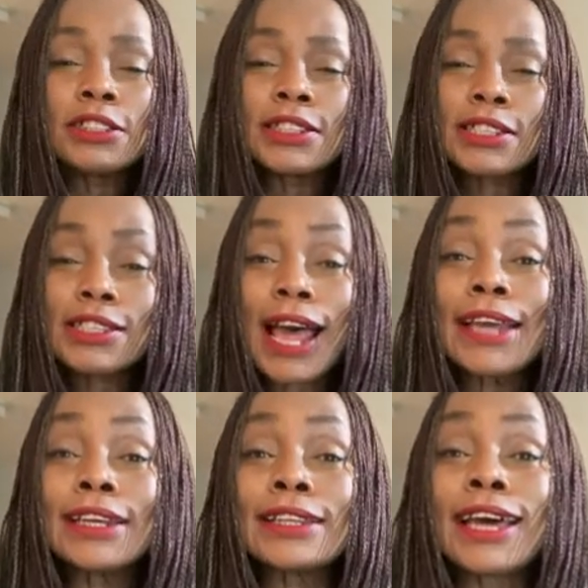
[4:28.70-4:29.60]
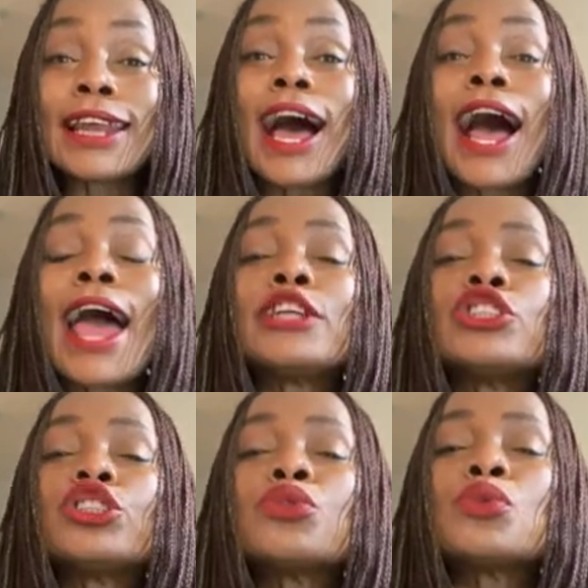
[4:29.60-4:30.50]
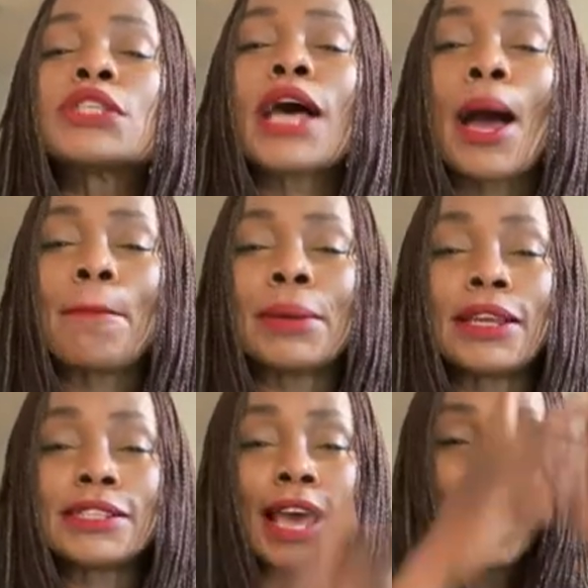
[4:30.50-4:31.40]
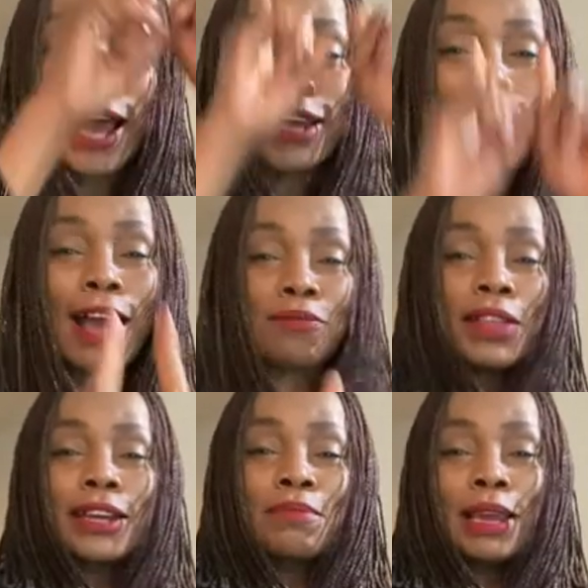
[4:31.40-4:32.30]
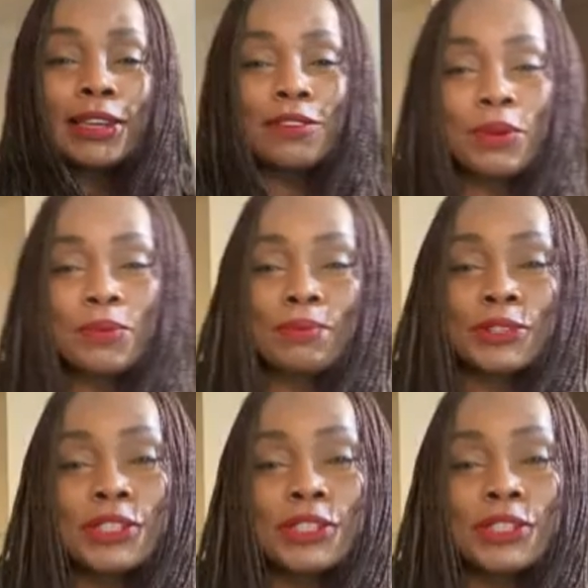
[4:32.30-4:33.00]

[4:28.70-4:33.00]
Deciding that I choose happiness, and I have that in my living room.